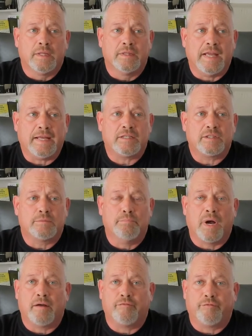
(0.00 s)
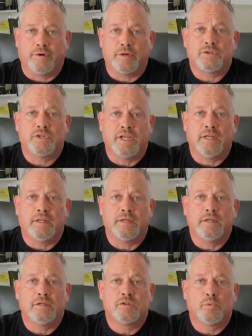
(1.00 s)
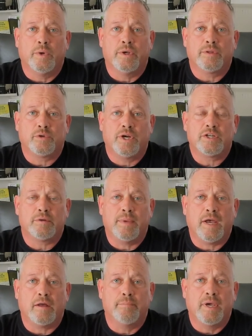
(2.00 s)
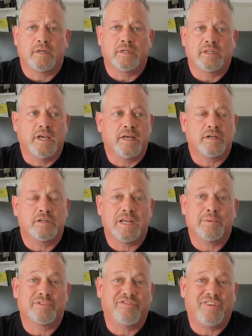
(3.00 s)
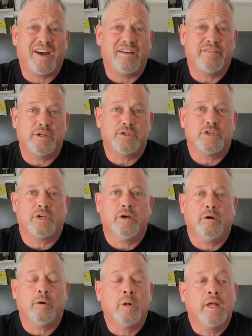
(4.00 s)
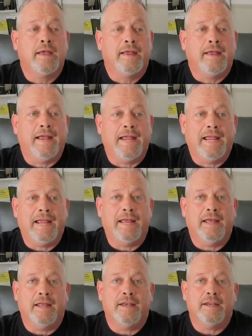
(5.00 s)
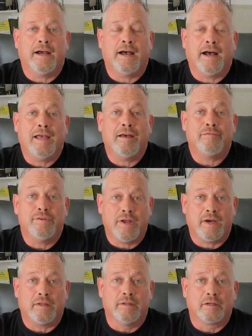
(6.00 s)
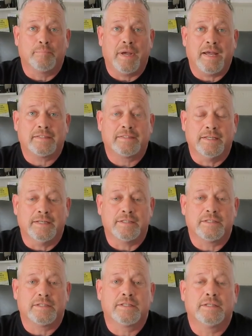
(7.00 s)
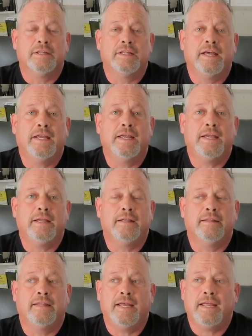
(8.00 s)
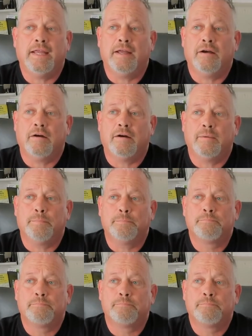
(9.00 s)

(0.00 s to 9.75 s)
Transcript: that's my first dealings with Treasure Mountain metal detectors. That was 5 years ago, and I have not looked back since. They are